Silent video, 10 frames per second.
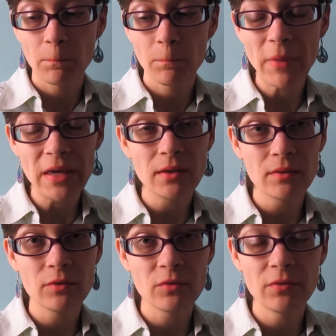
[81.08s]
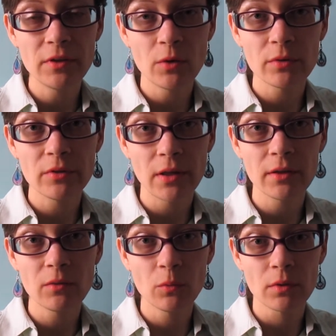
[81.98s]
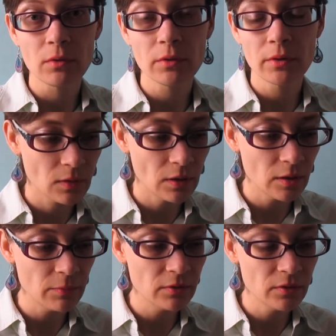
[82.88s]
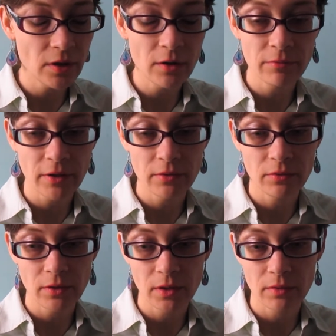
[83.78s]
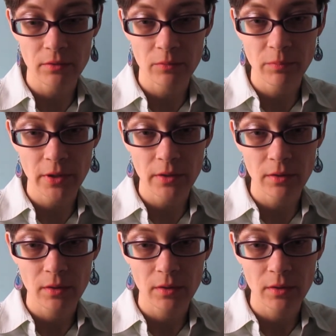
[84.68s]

making this video and telling the world. And I've been terrified to say this, but